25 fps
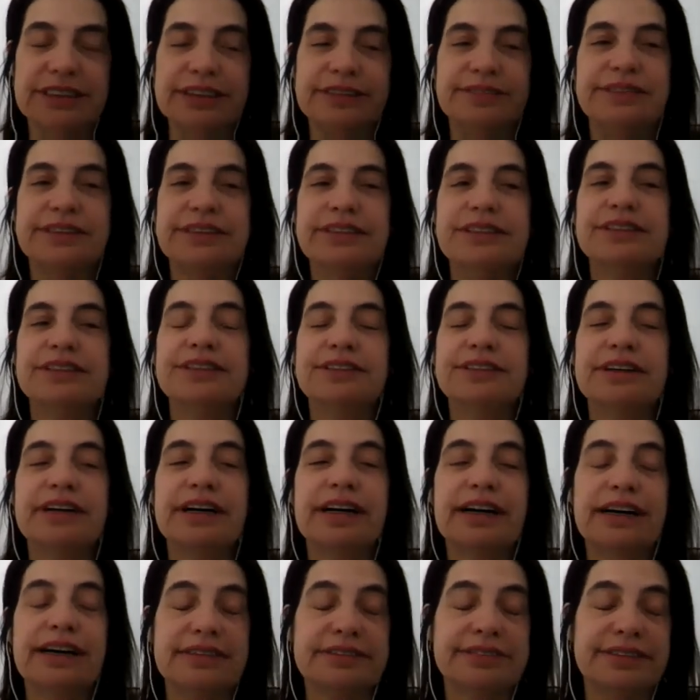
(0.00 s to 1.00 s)
And when you
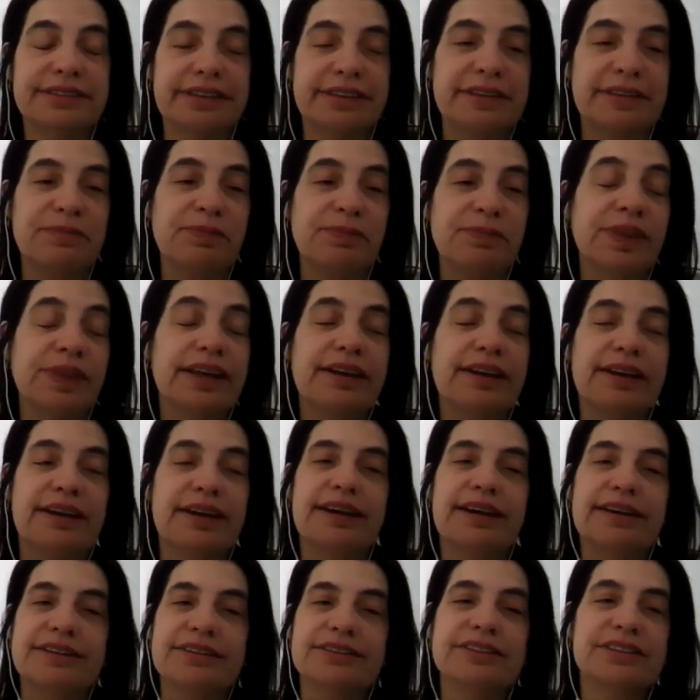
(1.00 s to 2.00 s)
have I
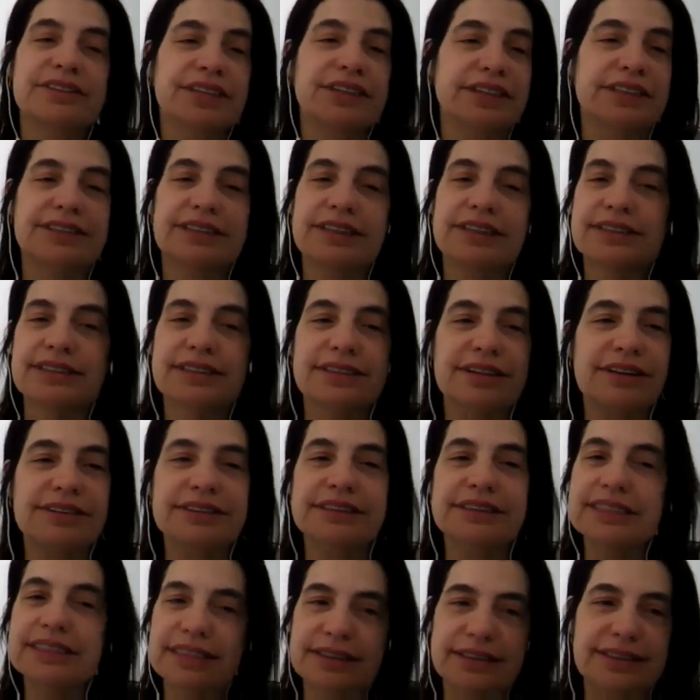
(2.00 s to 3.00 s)
know JT is not
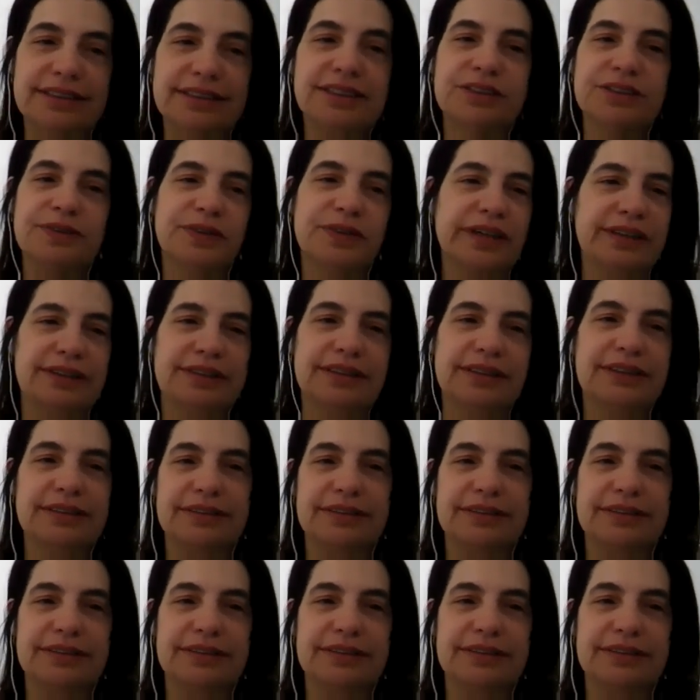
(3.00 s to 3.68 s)
listening to what